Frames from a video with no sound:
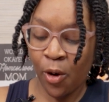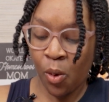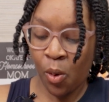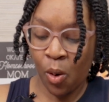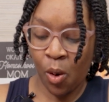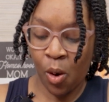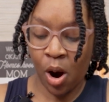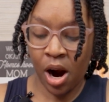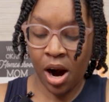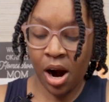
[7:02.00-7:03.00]

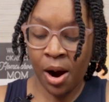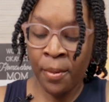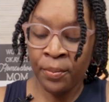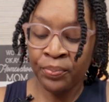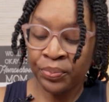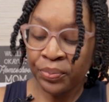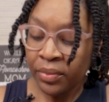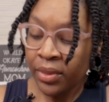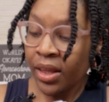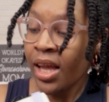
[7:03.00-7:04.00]
4.
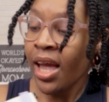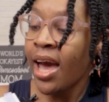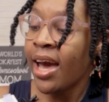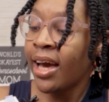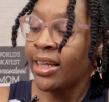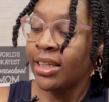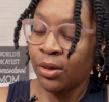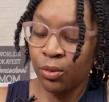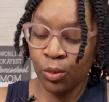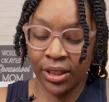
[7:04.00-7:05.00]

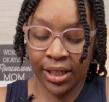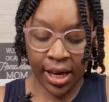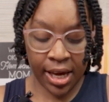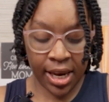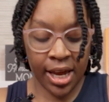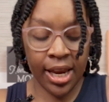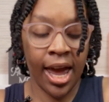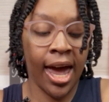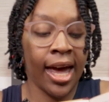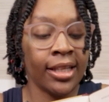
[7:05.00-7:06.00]
And once again, it
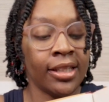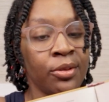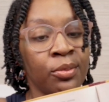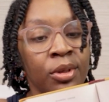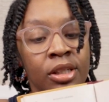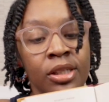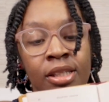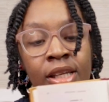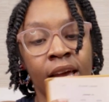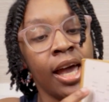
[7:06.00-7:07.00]
has the
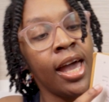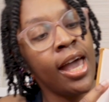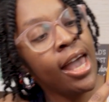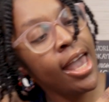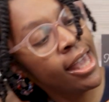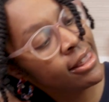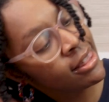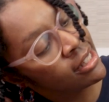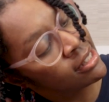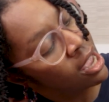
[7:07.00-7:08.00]
words at
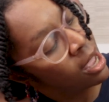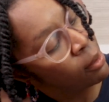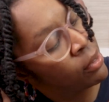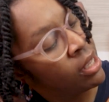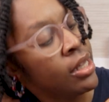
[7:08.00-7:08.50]
the top.